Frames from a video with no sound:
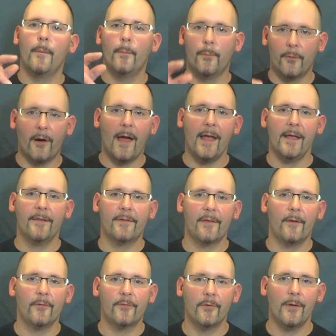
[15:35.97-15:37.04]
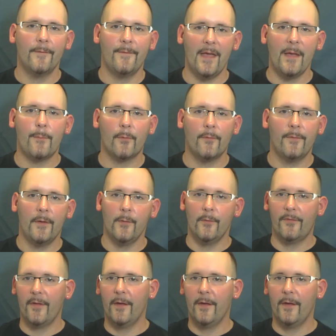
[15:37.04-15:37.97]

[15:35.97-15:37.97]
Brian South Shore Vape Reviews,